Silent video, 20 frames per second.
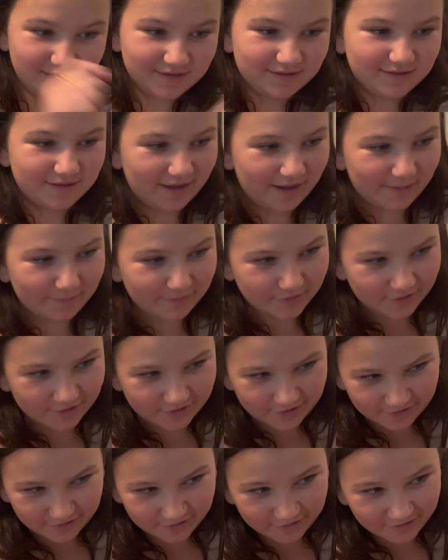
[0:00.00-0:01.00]
that
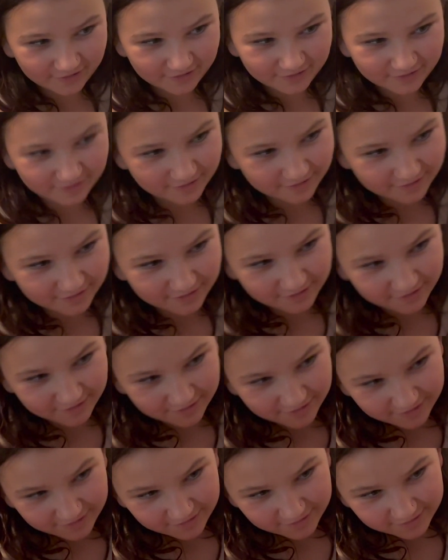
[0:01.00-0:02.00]
burger,
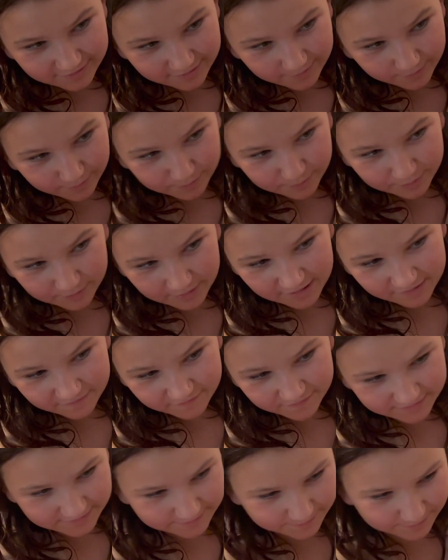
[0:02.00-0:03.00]
the
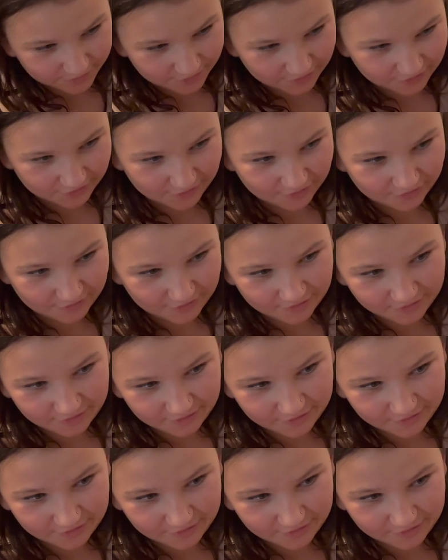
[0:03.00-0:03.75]
breakfast burger,